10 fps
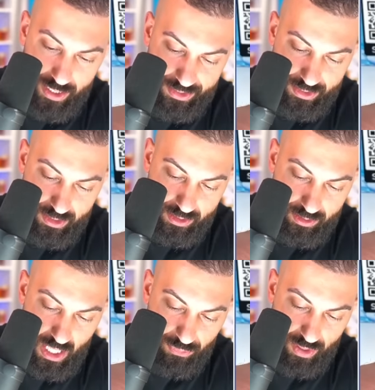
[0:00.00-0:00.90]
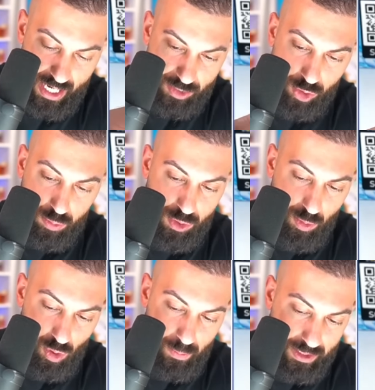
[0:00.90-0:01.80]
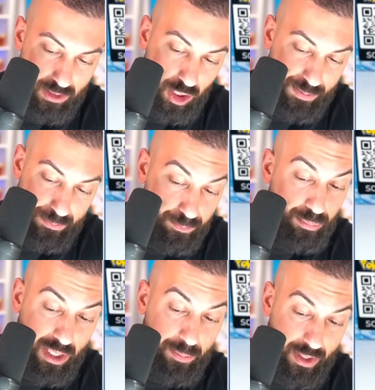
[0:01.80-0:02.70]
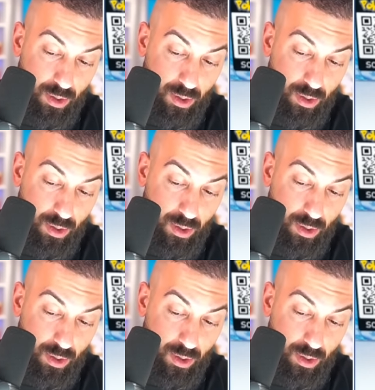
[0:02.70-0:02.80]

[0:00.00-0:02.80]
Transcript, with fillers: It's definitely not super super old, but it could be pretty pretty